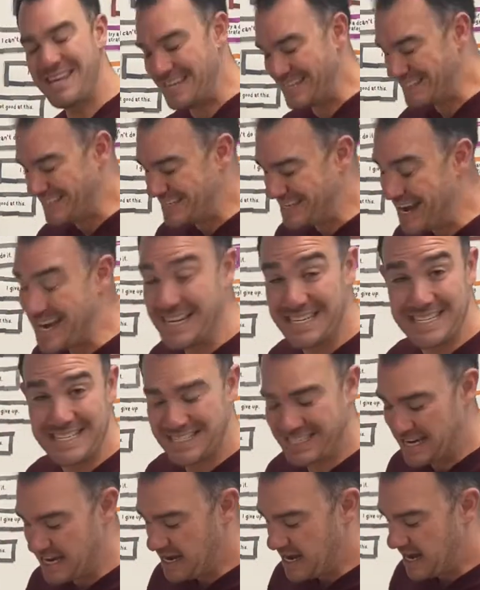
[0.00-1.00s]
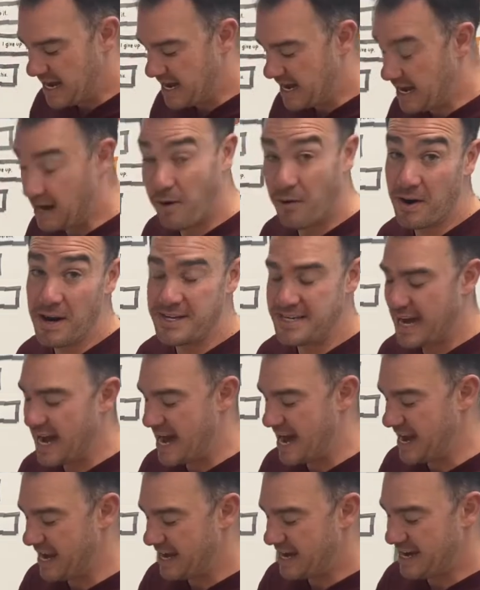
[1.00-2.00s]
is a dice or a
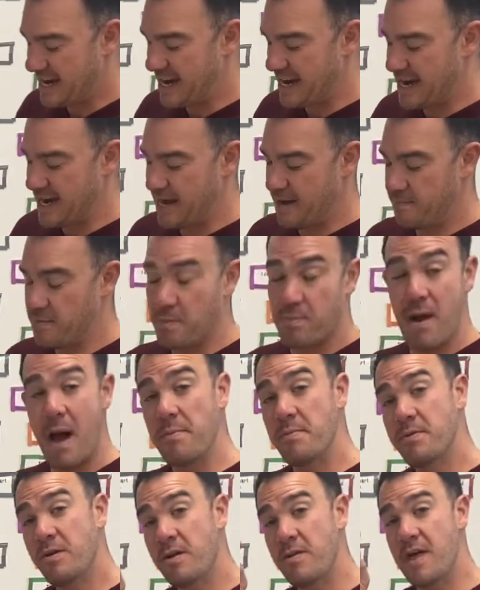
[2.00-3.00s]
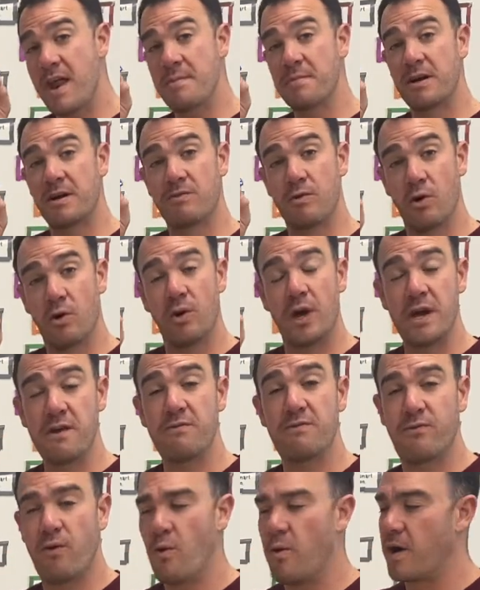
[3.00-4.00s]
die. The probability that I'm going to roll a
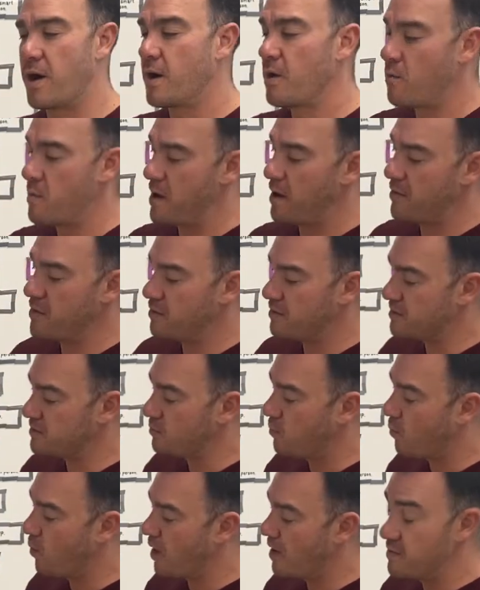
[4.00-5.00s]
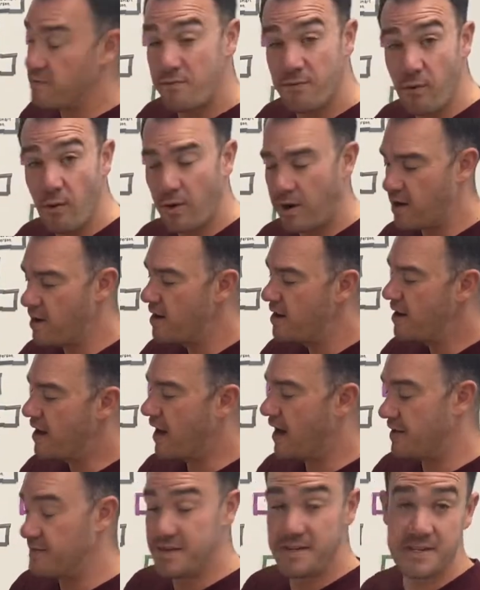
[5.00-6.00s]
4. Well, there is 1 4
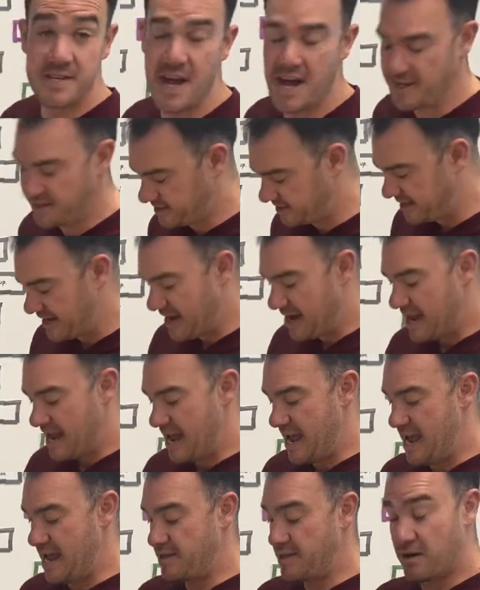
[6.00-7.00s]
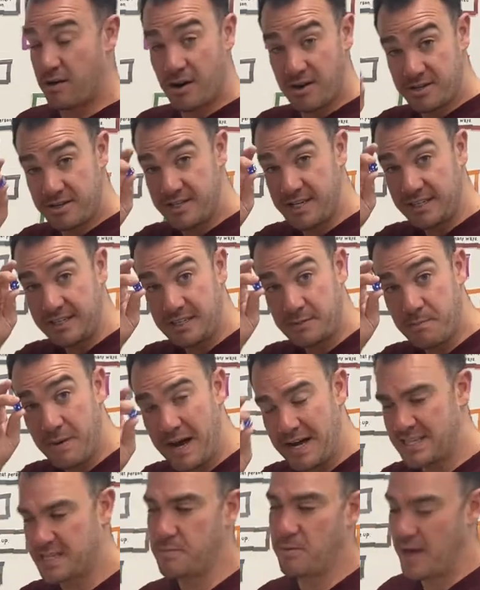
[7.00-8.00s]
on this dice, and there are 6
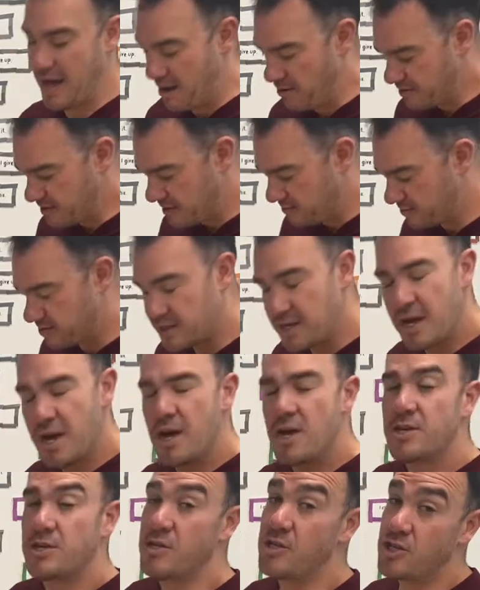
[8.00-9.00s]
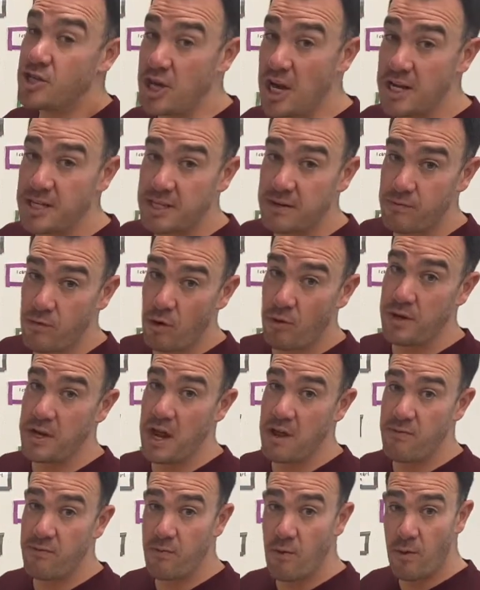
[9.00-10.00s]
possible outcomes. So the chance of rolling a
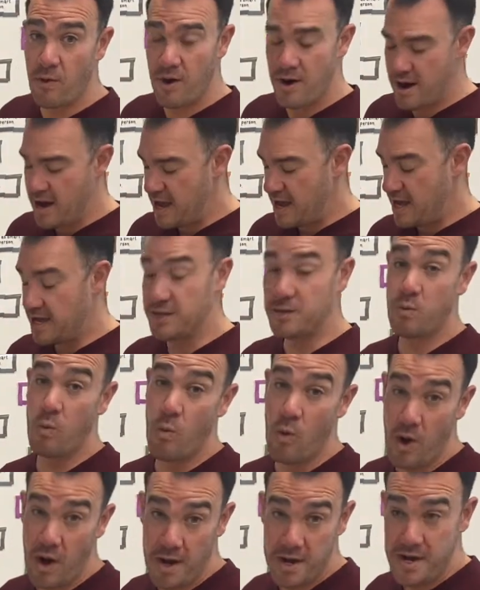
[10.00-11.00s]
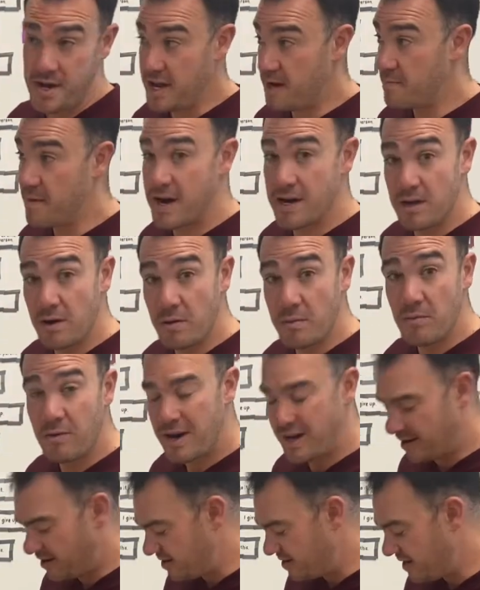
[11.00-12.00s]
4 is 1 in my
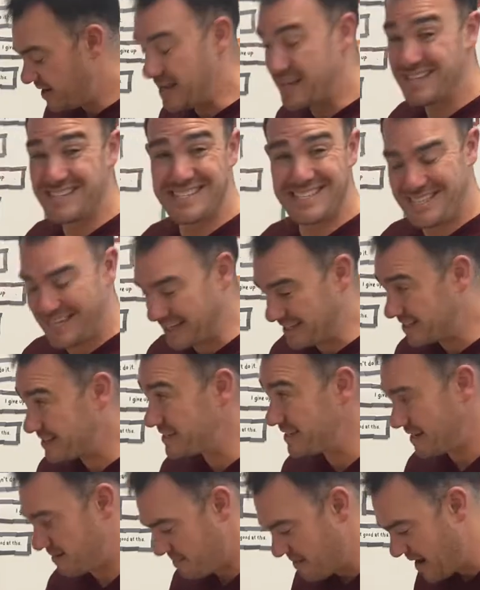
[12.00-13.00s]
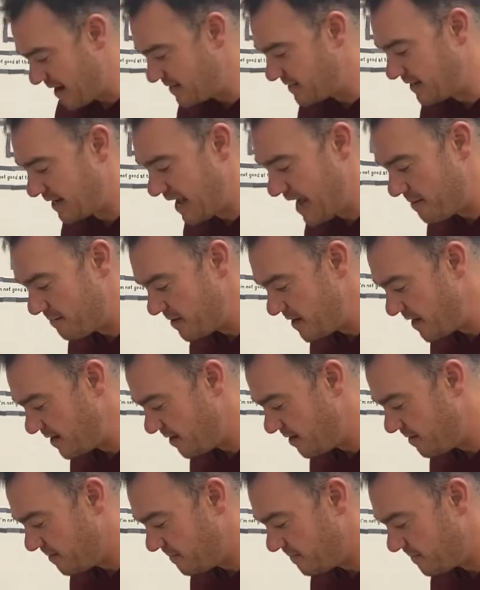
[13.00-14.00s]
numerator and 6 in my denominator.